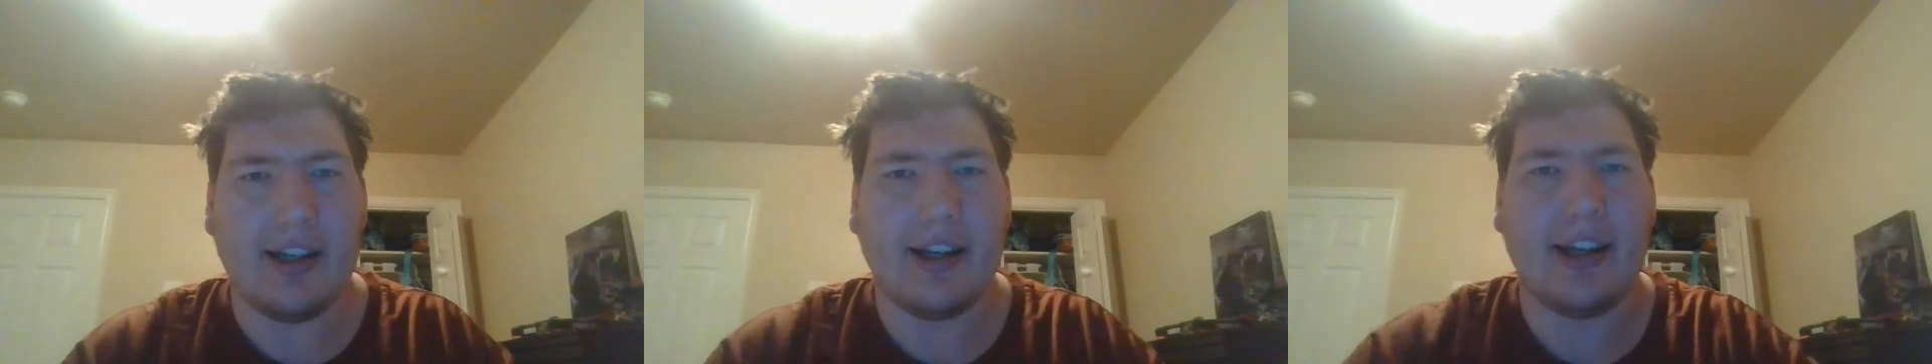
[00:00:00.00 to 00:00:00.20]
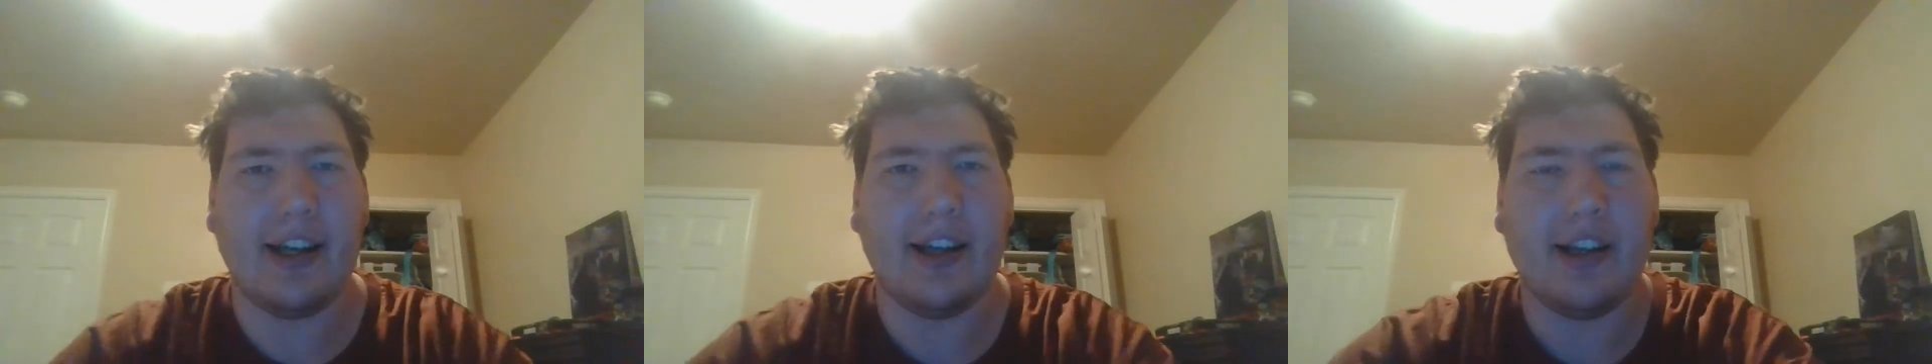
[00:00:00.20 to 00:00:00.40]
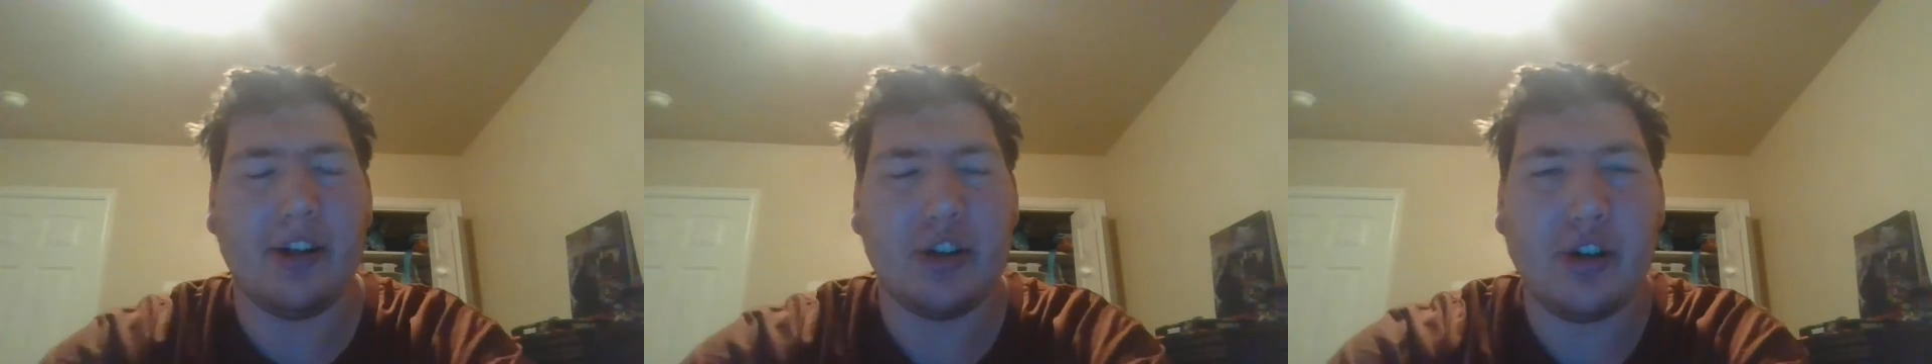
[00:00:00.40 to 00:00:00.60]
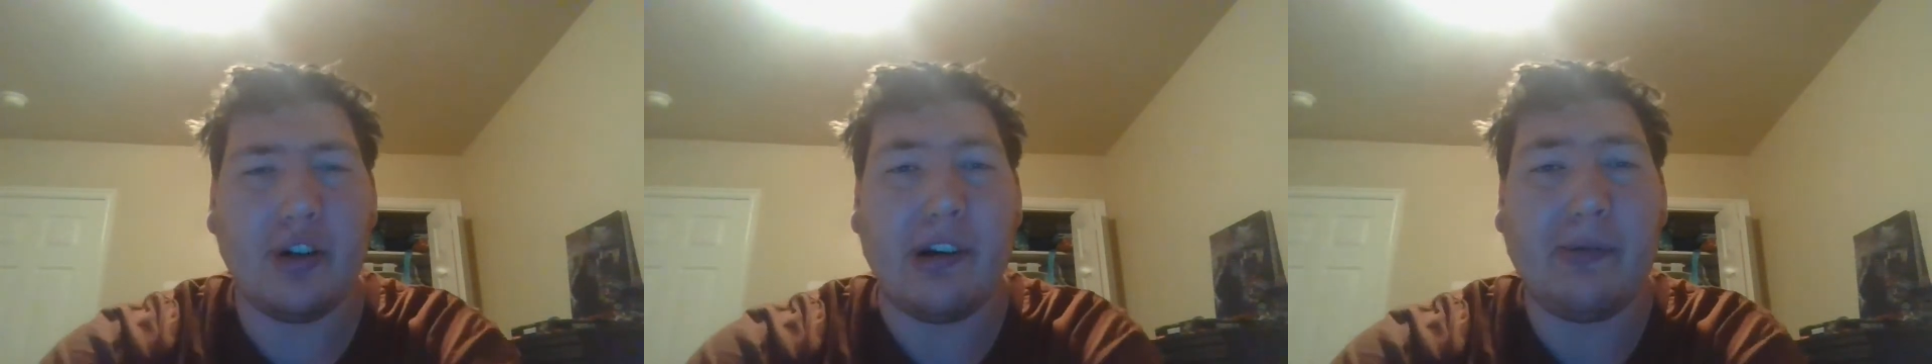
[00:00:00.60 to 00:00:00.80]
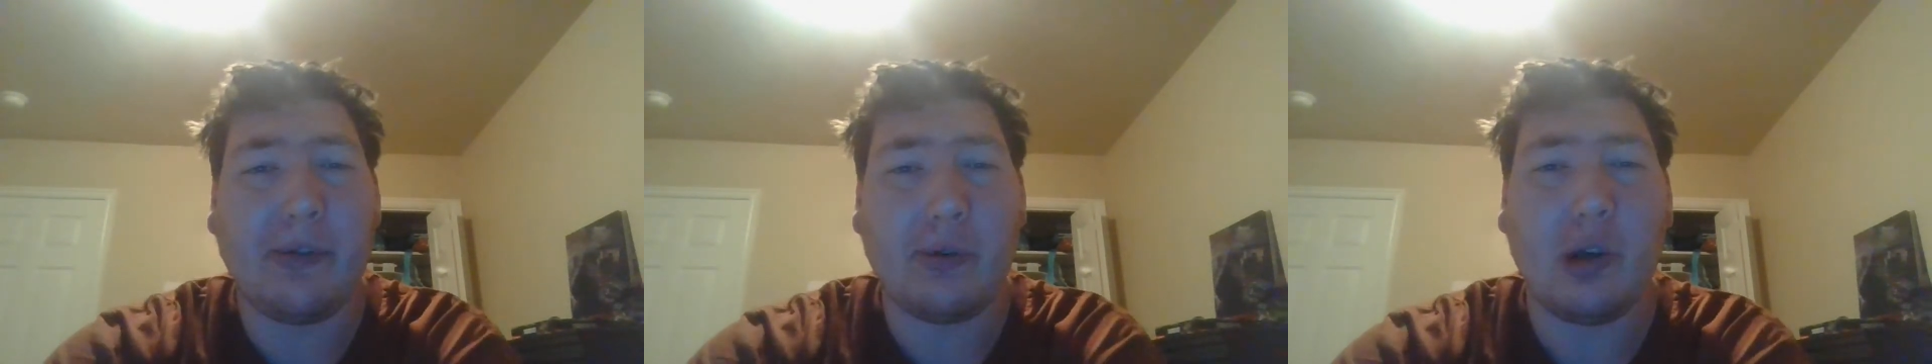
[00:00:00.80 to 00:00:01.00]
Hello to
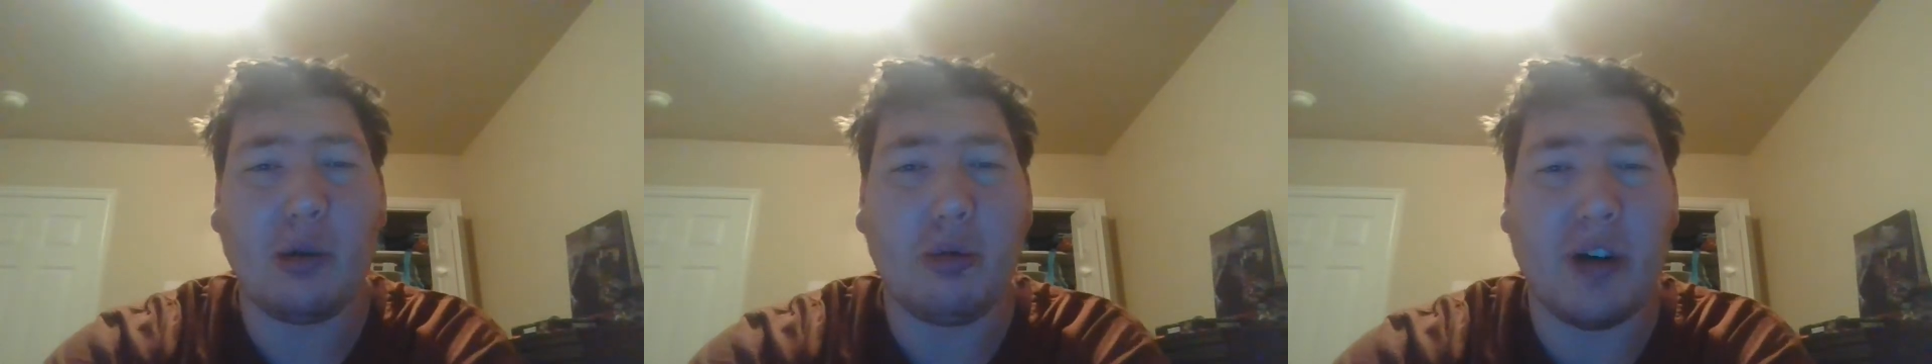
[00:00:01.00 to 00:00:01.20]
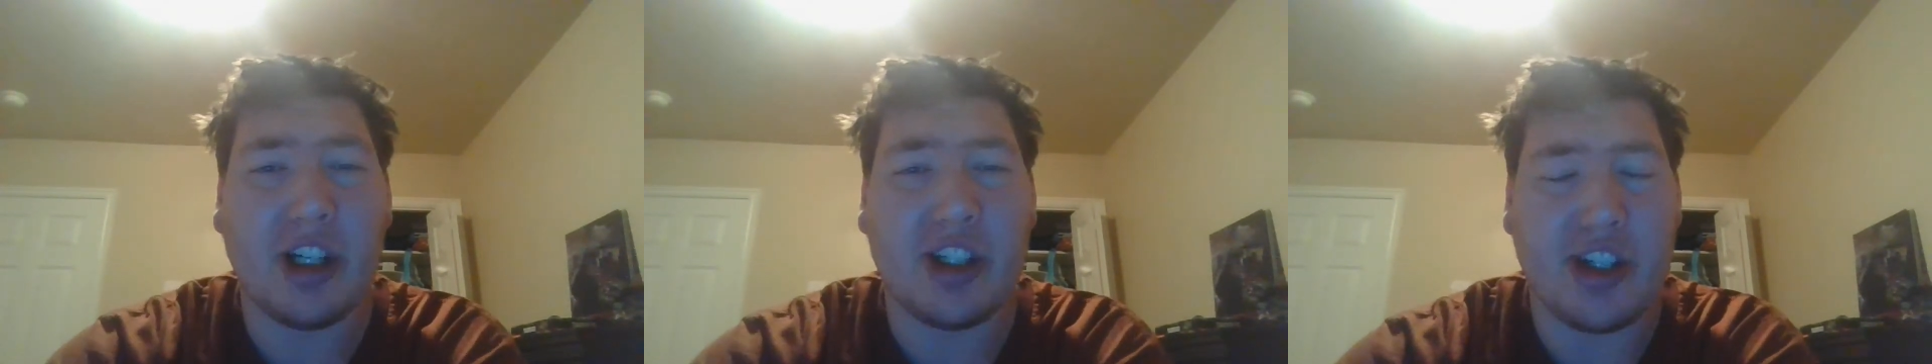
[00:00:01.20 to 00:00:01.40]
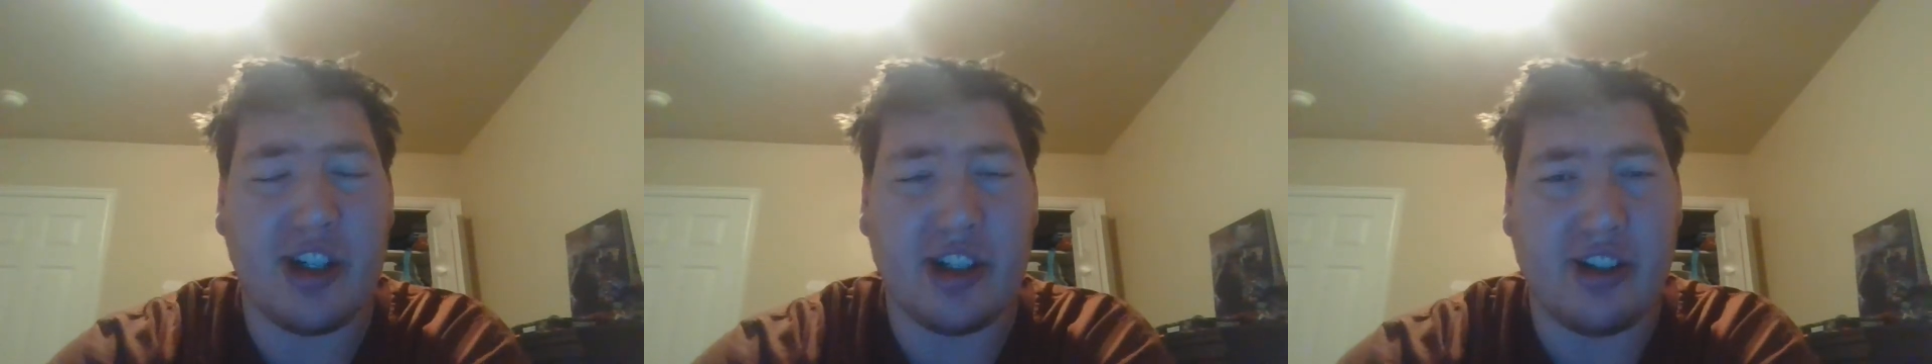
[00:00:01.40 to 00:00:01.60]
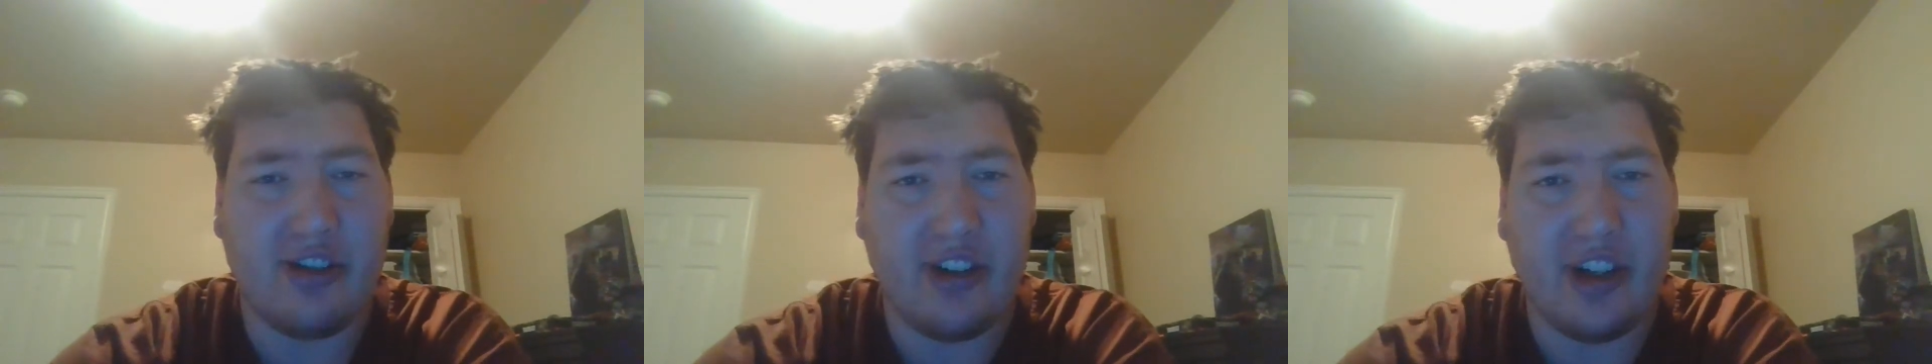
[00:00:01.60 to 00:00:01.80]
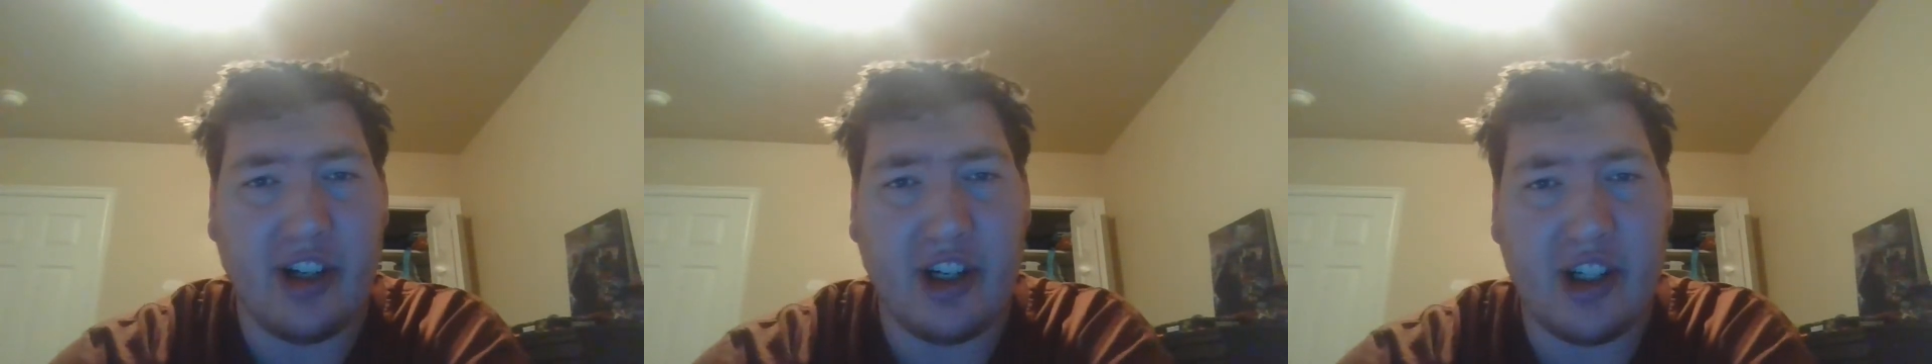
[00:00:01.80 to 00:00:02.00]
everyone watching this
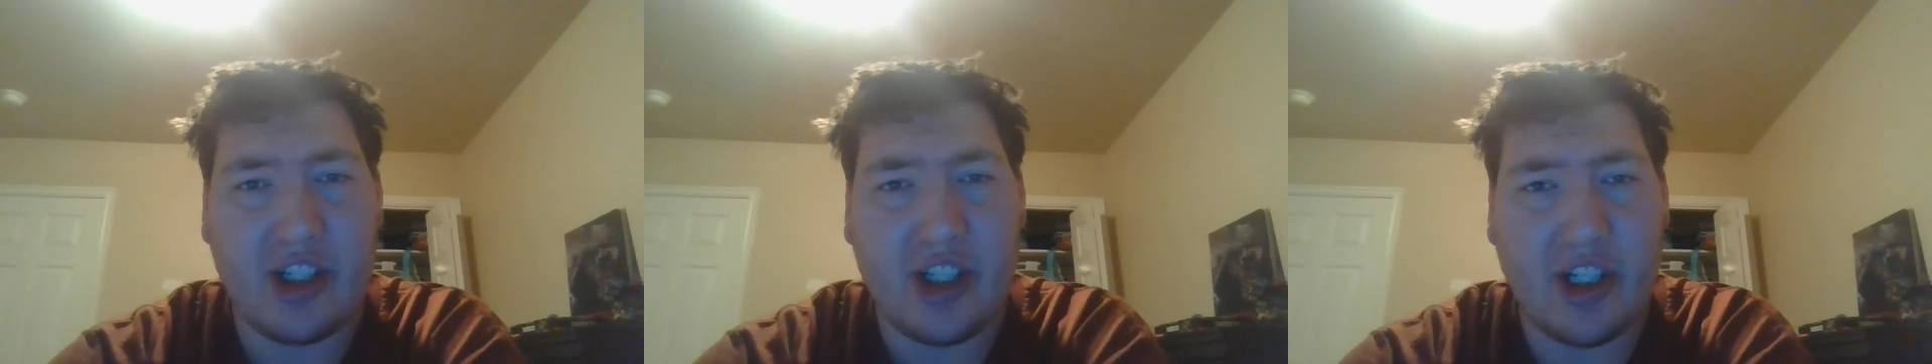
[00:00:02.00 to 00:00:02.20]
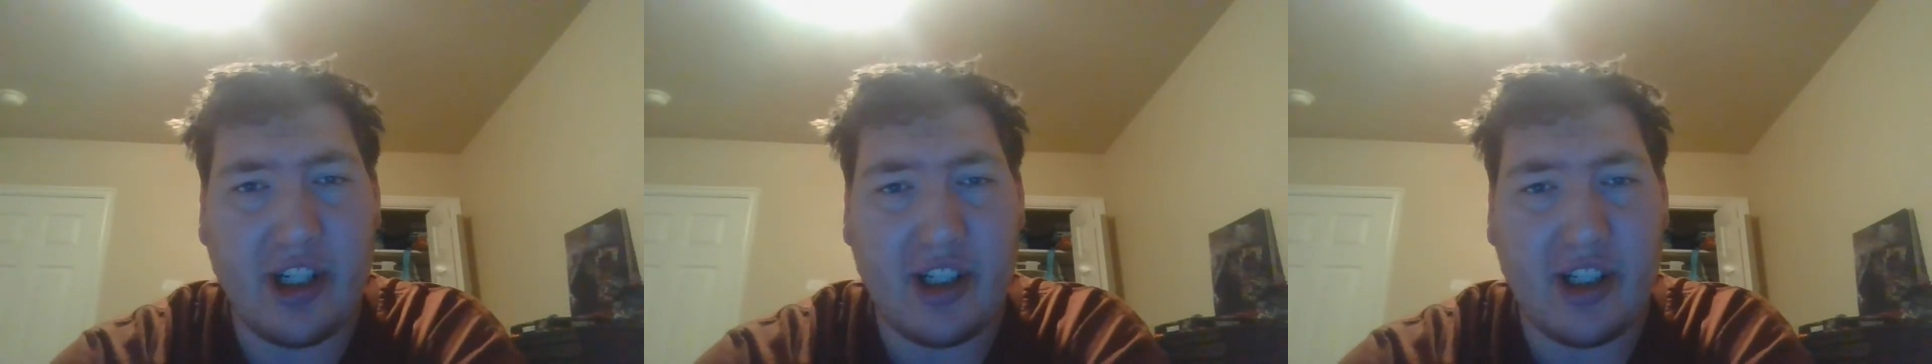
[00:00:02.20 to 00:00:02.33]
footage.